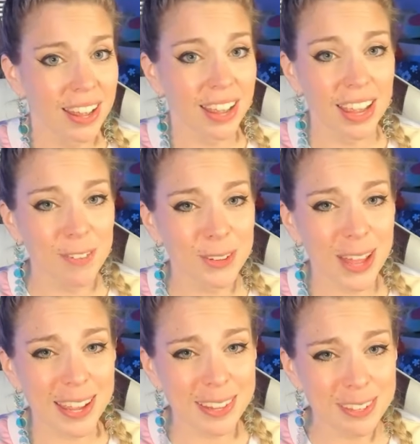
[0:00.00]
If you're
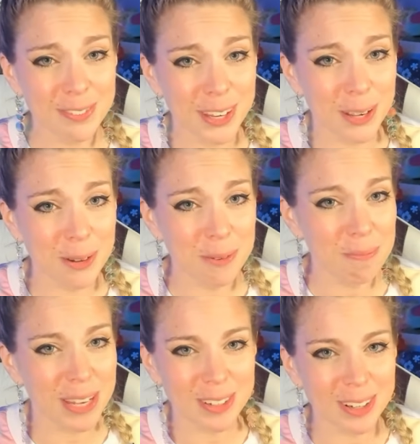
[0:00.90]
liking this video,
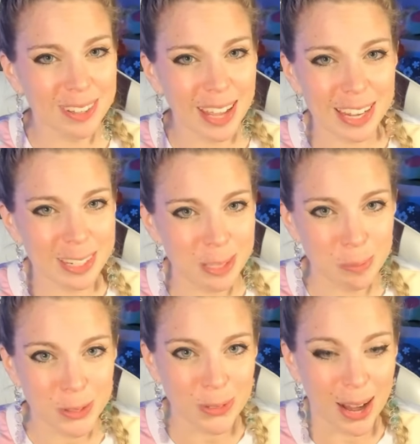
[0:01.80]
make sure to like and
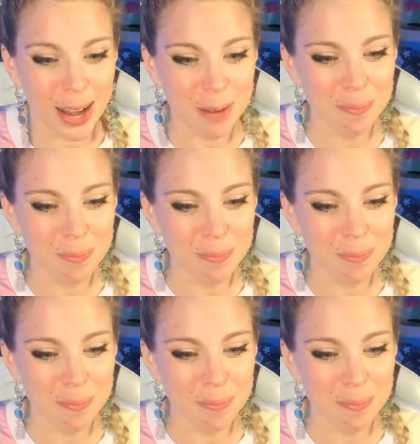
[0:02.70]
subscribe.